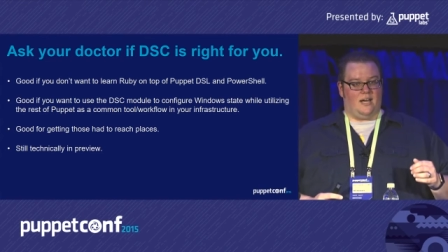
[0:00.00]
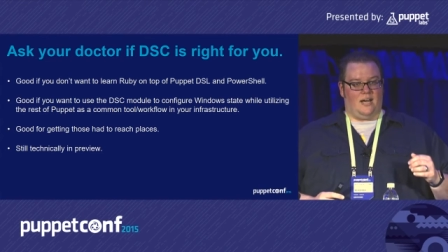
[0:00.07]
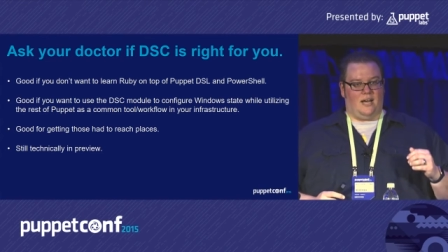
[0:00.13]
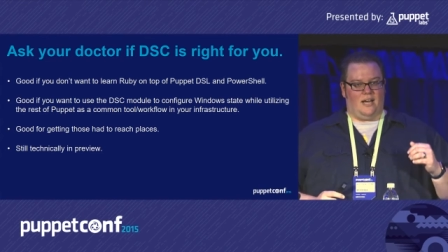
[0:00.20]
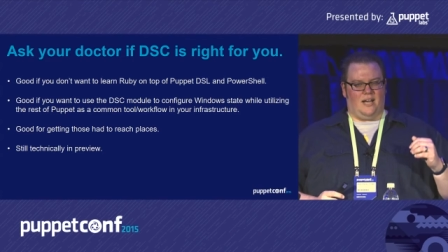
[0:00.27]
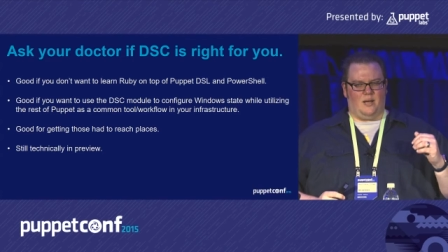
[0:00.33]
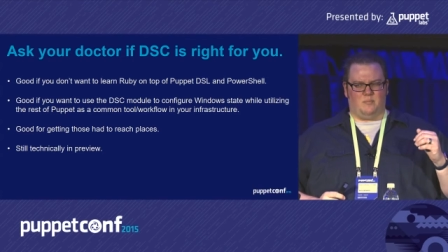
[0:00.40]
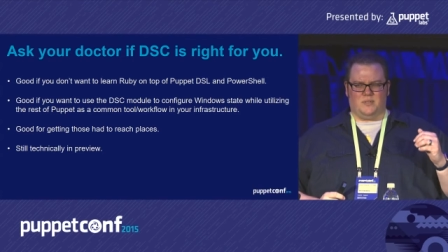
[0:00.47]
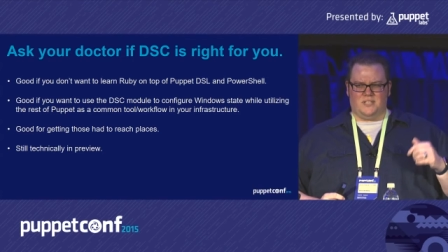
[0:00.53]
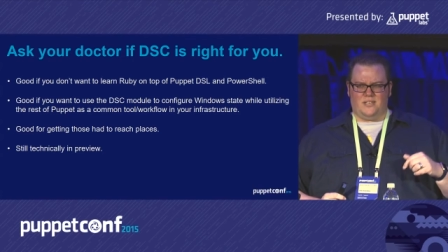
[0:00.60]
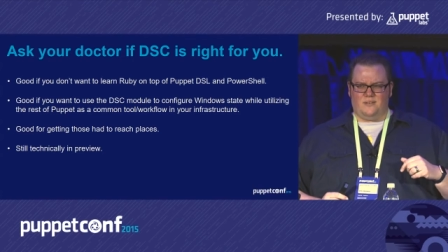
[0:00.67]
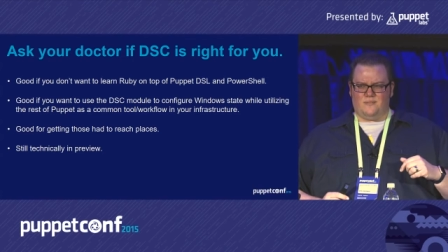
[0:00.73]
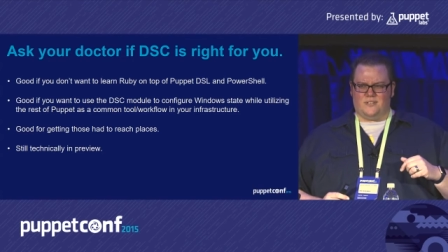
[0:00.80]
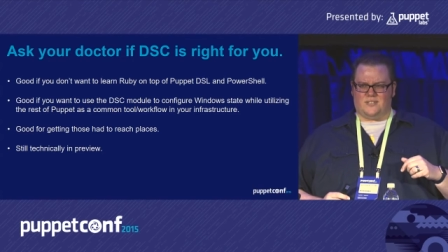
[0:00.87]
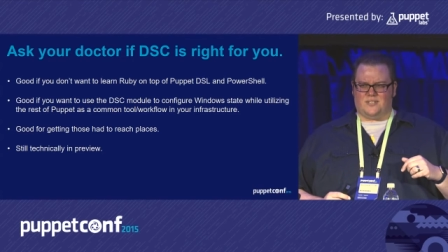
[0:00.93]
Uh, I
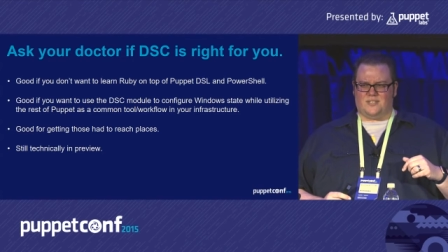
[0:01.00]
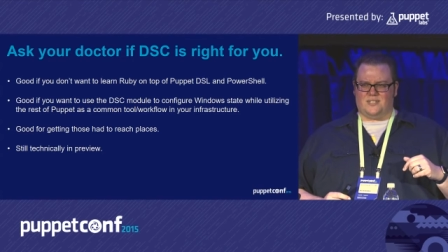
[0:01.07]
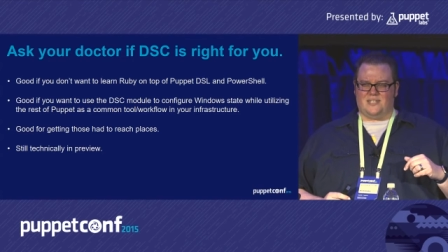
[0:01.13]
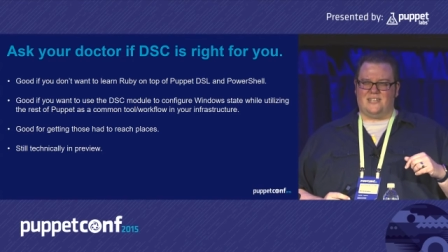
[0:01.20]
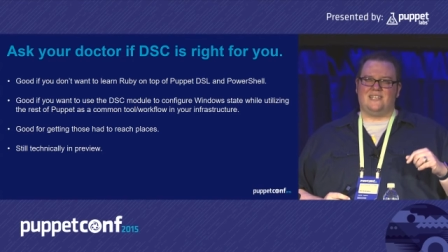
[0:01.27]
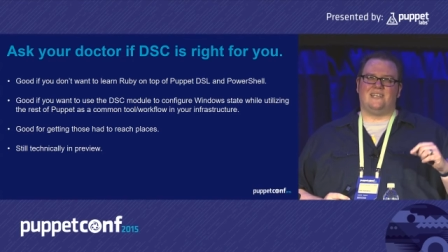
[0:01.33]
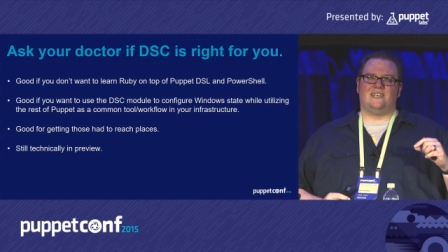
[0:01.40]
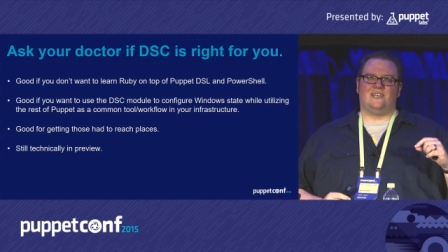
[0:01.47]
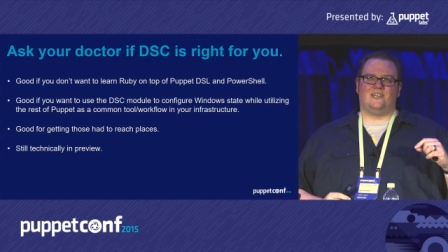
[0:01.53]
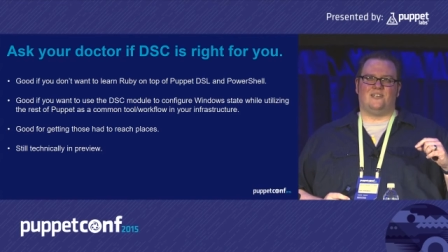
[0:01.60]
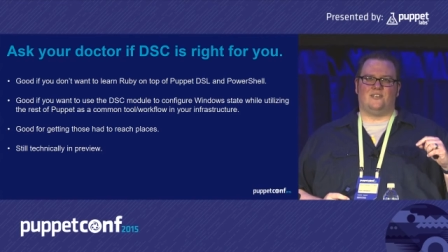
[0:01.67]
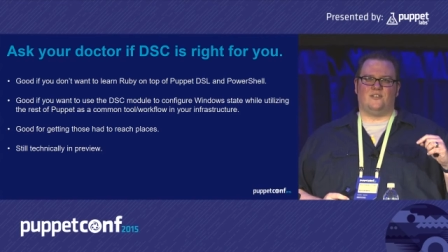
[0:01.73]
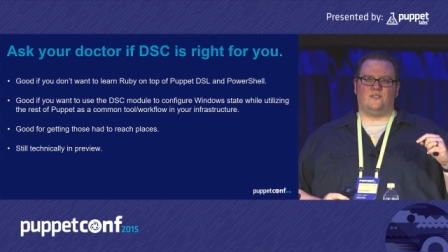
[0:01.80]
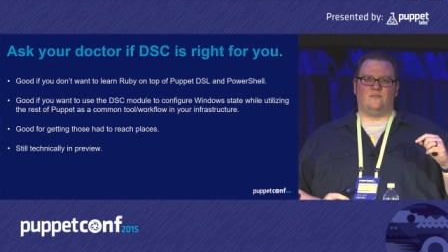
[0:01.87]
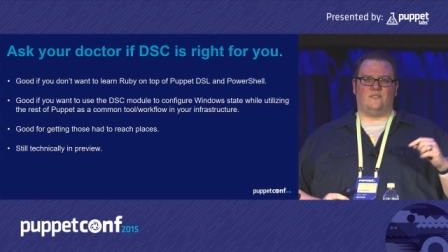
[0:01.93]
believe it's
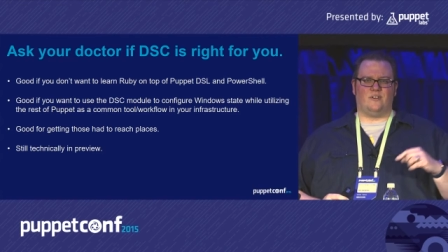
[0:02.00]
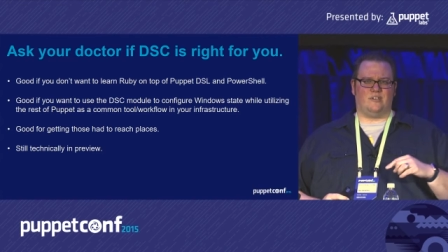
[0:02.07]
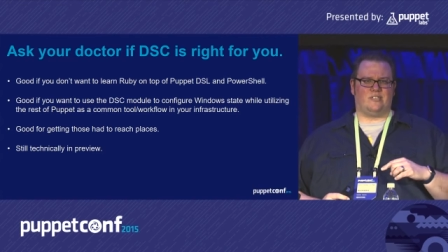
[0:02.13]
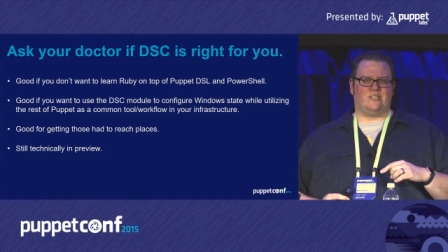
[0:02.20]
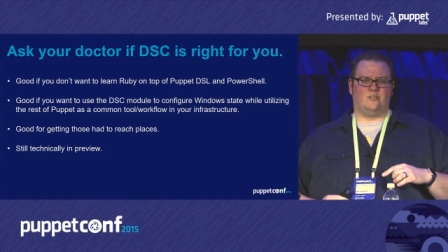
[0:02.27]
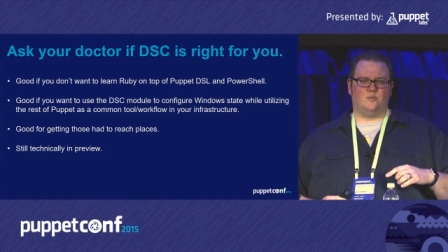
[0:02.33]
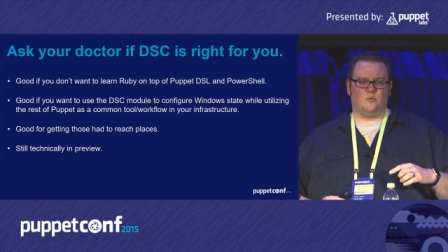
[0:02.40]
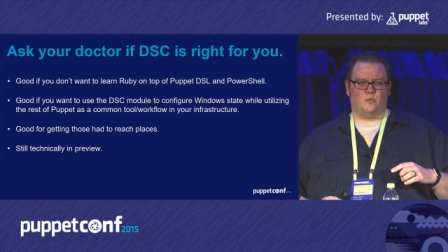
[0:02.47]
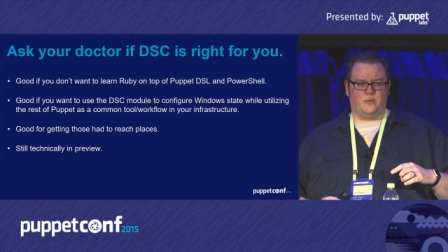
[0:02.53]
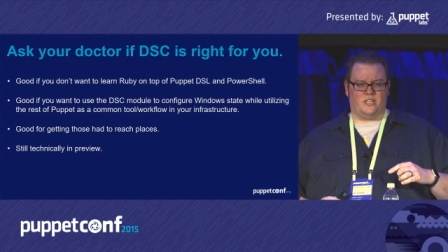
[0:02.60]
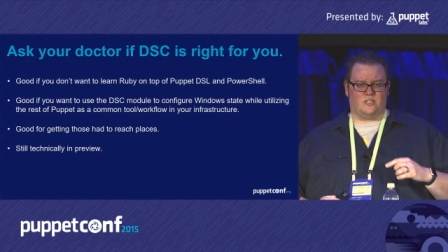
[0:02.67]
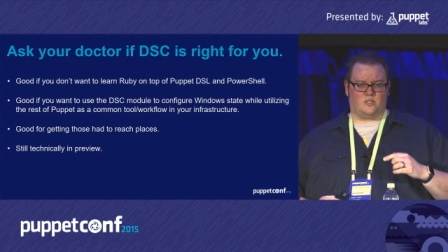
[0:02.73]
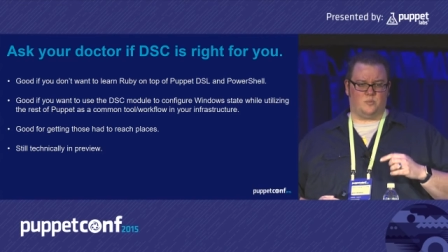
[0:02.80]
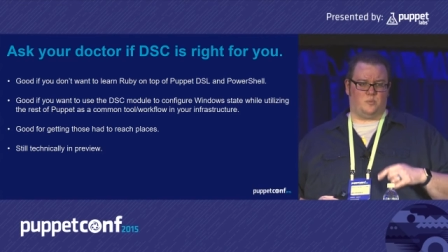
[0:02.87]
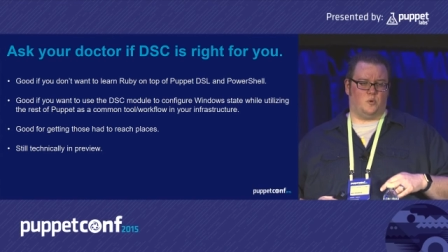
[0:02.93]
very soon will be
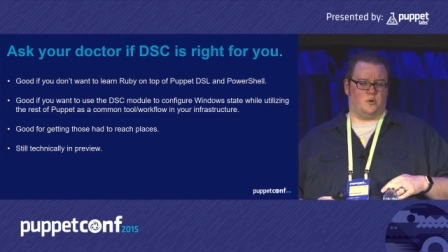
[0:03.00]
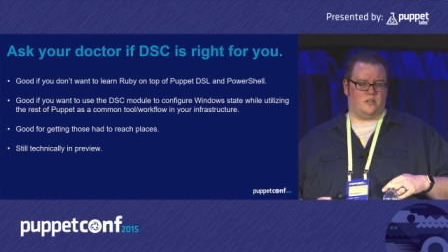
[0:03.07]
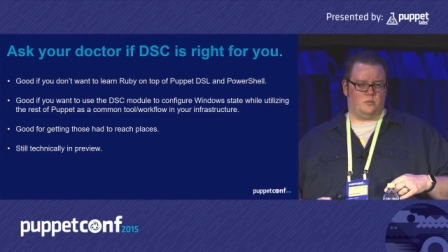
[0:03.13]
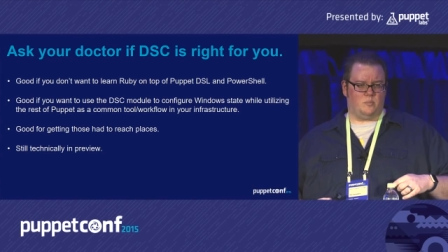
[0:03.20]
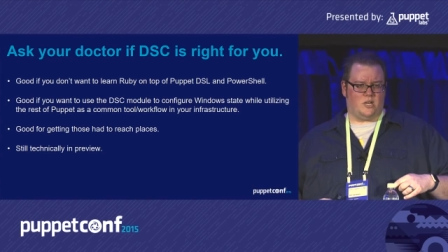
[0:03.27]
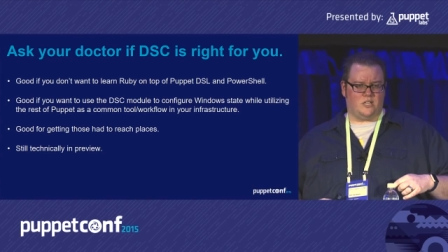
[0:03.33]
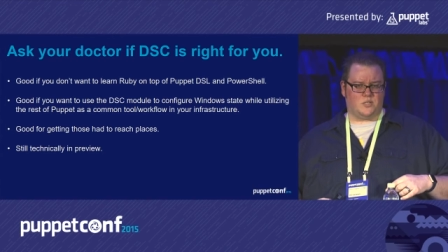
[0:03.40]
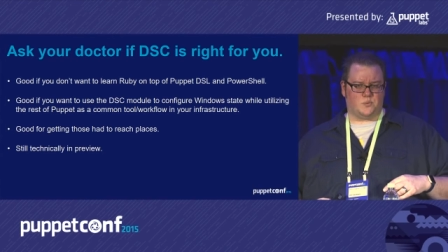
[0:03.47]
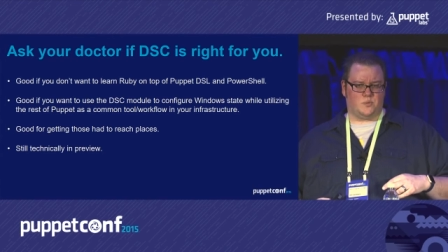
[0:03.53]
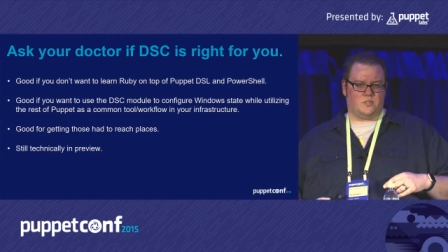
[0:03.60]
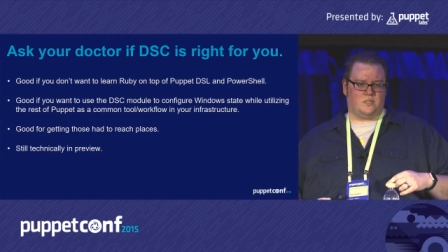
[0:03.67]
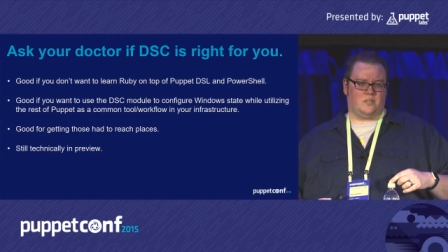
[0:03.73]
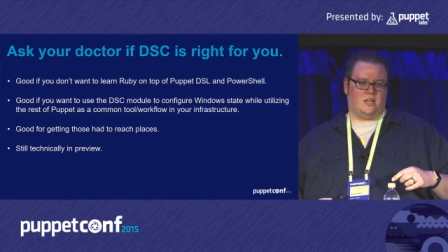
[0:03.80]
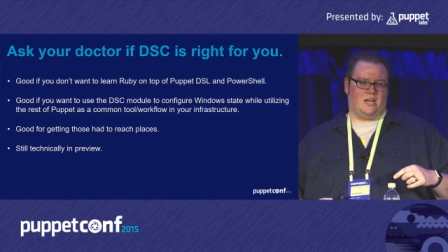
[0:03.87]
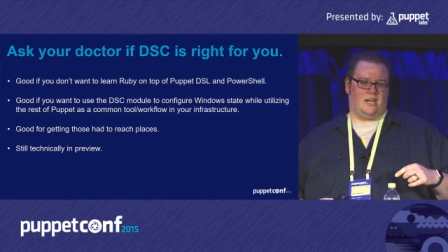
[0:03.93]
a supported
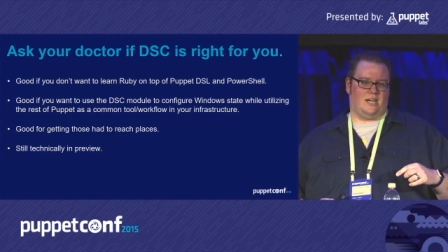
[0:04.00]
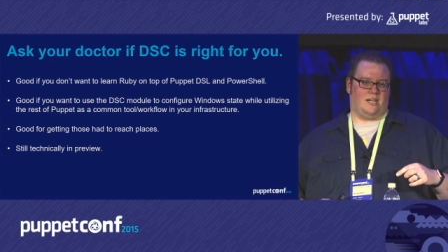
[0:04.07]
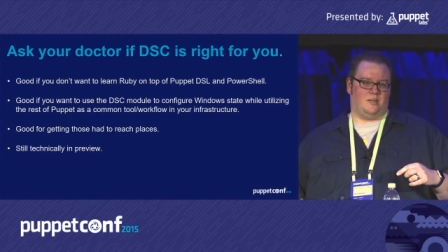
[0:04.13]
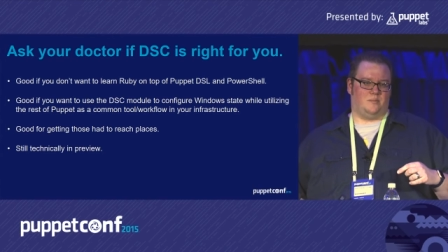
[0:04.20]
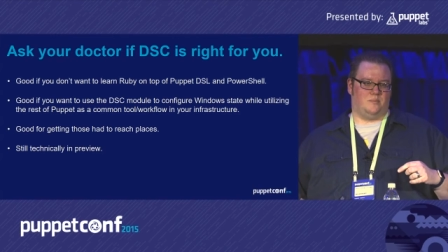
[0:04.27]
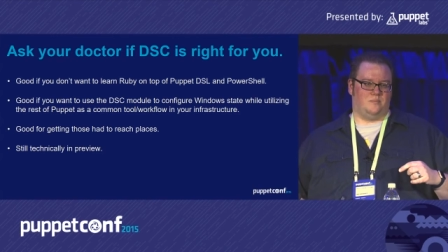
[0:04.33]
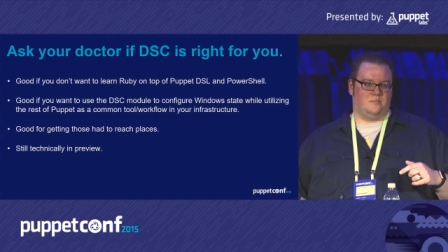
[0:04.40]
module, uh,